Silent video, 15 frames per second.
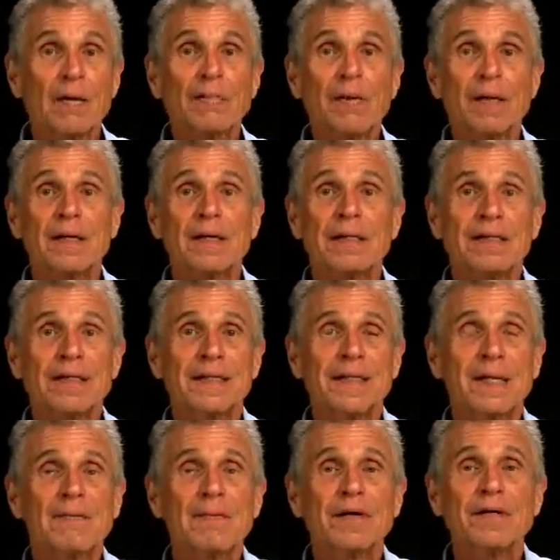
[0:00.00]
but in the
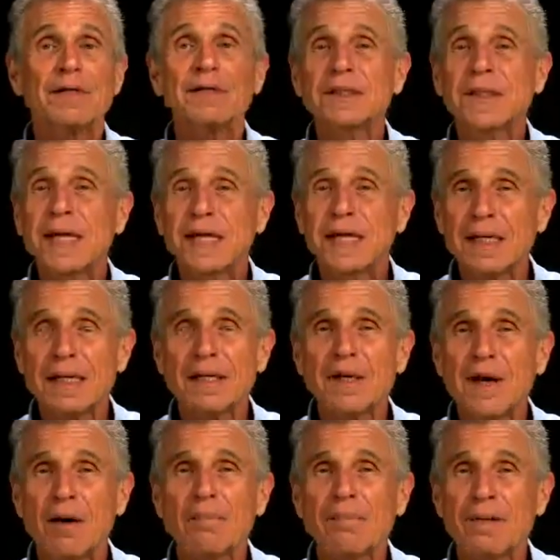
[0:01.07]
deep understanding and
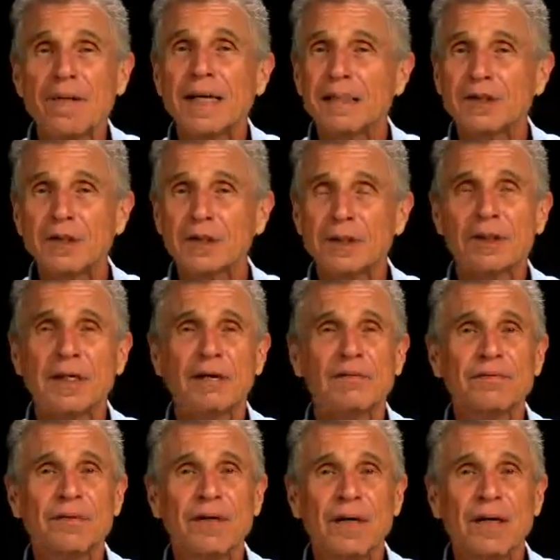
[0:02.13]
comprehension
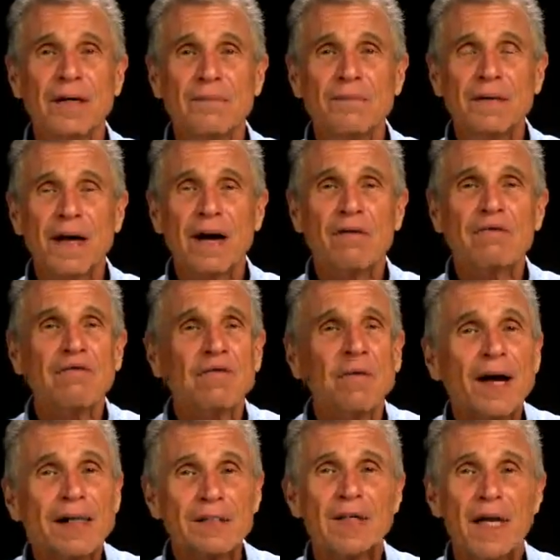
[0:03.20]
of how
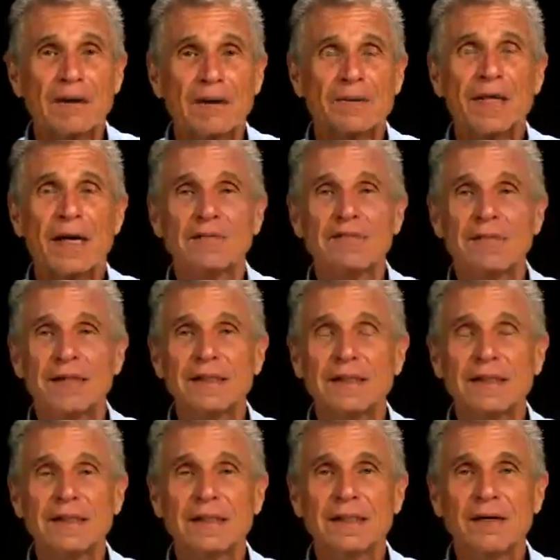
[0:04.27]
fragile life
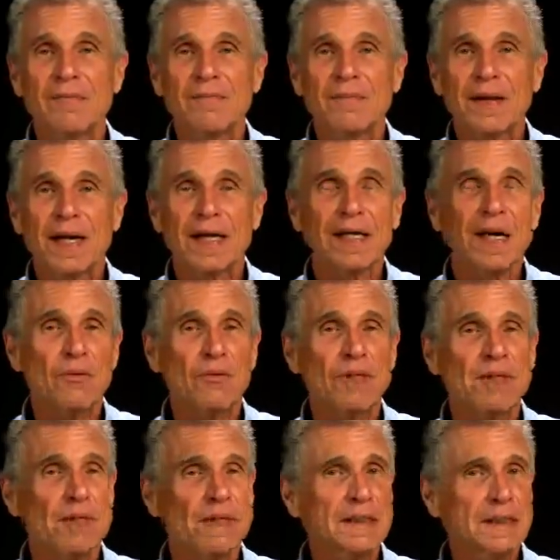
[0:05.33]
is and how
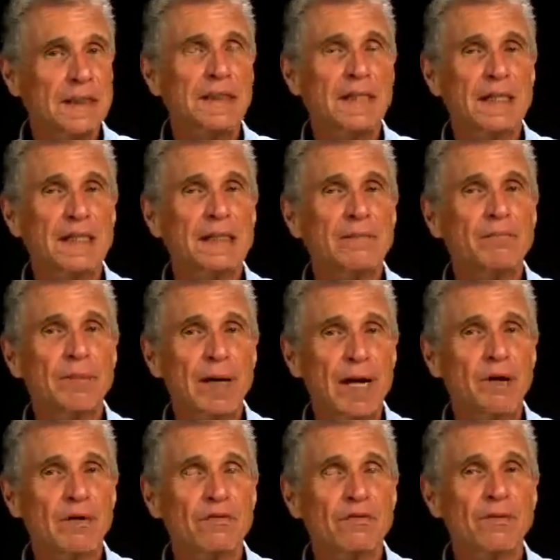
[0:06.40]
resilient and
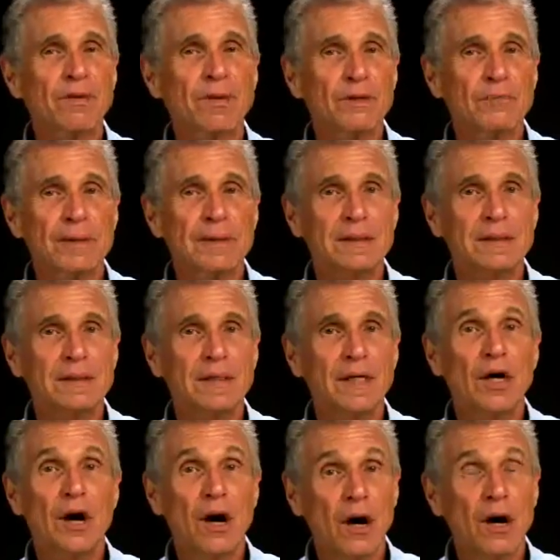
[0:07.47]
powerful humans
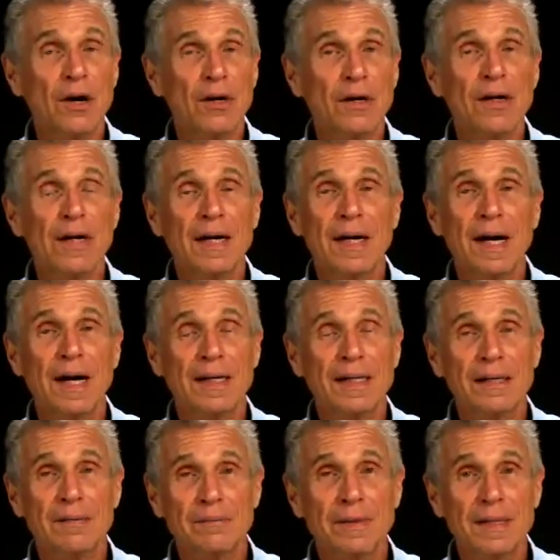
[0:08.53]
are and
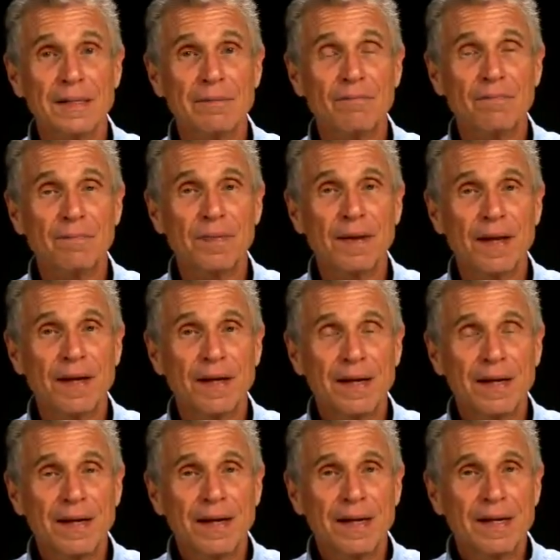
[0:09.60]
can be.
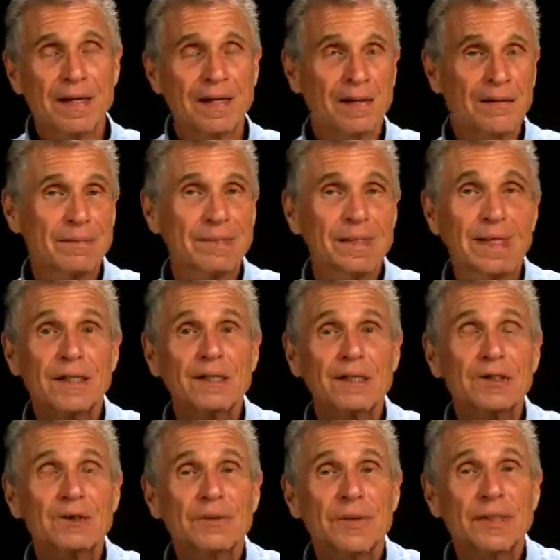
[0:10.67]
Let me take
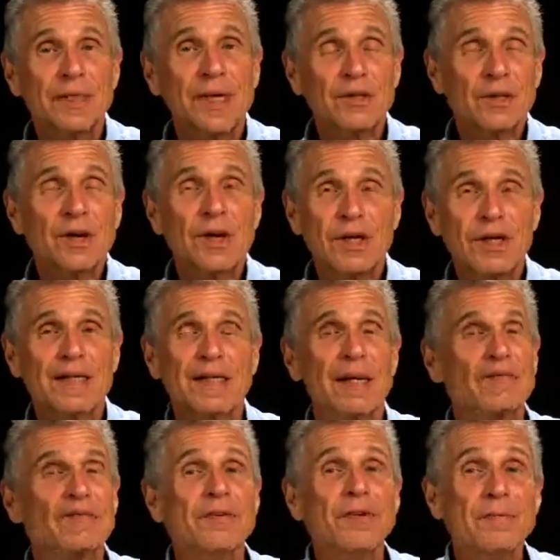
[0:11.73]
us to another
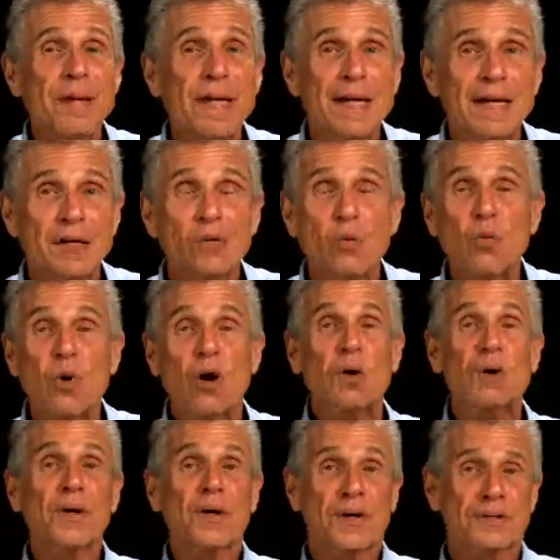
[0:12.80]
archetype for the men, the
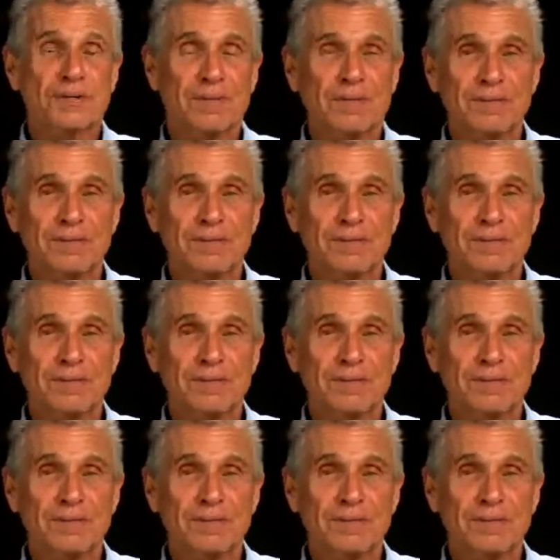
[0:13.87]
warrior.